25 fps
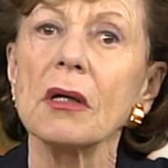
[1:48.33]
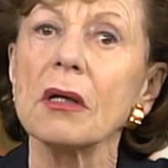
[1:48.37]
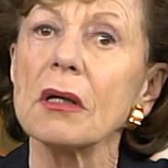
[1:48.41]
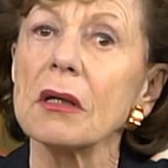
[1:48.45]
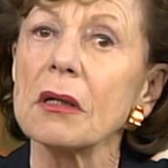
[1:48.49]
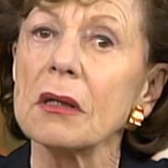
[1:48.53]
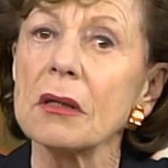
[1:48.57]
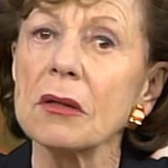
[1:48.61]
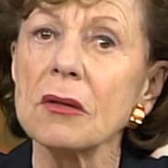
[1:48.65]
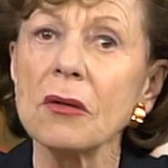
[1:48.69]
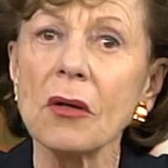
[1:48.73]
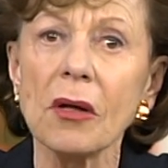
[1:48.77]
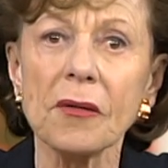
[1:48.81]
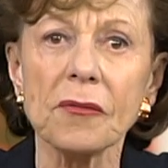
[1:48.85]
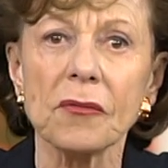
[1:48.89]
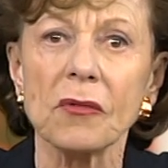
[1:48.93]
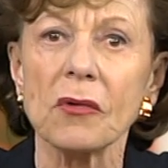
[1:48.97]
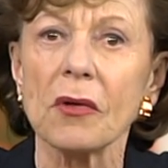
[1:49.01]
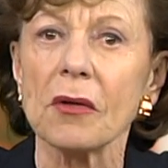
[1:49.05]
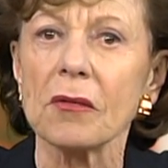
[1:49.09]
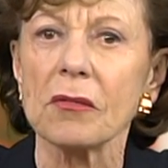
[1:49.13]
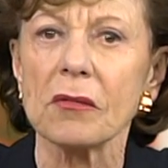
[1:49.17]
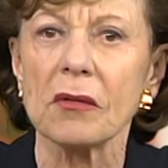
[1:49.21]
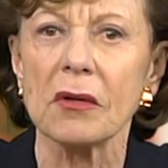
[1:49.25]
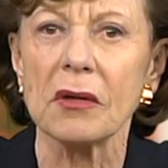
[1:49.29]
are not
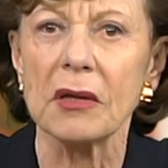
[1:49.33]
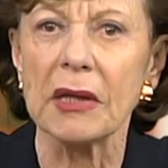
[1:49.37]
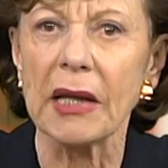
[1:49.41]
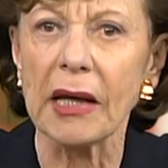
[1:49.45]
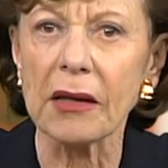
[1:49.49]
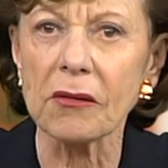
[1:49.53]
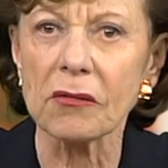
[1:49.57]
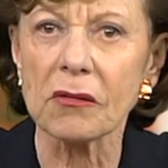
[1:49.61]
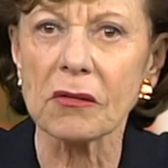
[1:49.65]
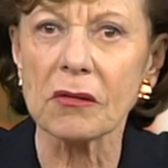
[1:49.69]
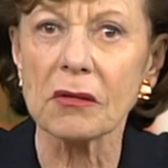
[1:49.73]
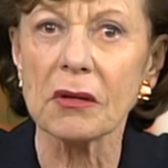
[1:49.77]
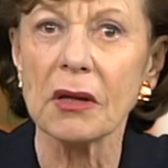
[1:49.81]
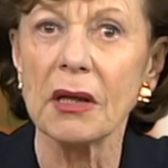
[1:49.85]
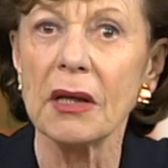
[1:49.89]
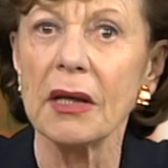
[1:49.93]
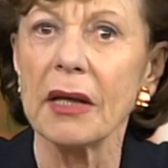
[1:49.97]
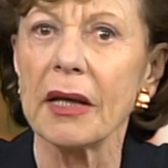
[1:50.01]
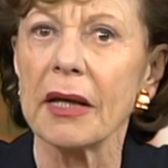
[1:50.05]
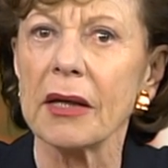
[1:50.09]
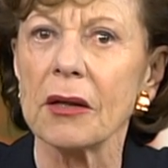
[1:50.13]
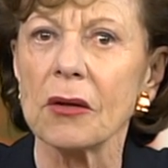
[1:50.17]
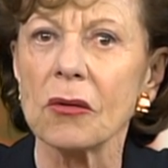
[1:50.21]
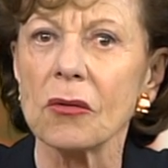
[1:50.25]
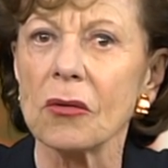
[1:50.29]
just a desk
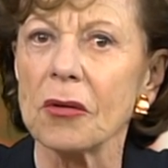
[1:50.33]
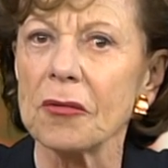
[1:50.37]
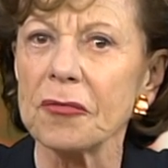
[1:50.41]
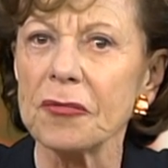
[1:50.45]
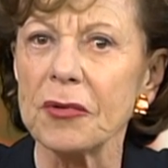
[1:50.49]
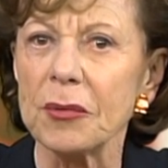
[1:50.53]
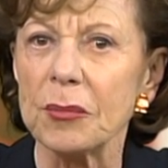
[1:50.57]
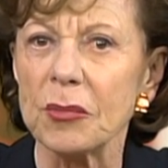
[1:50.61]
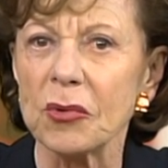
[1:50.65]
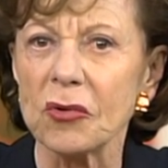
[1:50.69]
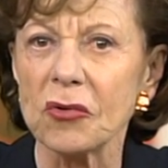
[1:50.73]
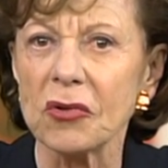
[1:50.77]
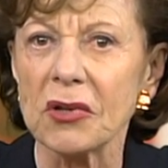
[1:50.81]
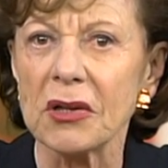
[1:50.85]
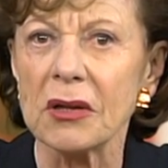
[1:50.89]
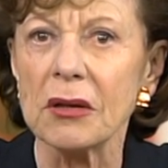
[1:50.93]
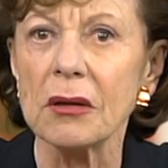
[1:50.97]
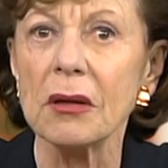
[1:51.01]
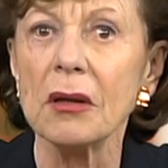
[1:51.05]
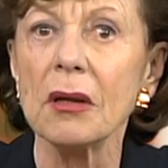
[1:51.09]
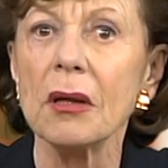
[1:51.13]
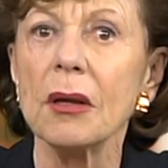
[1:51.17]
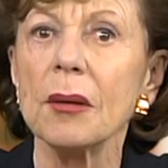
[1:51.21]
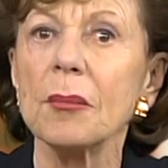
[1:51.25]
and a coffee machine,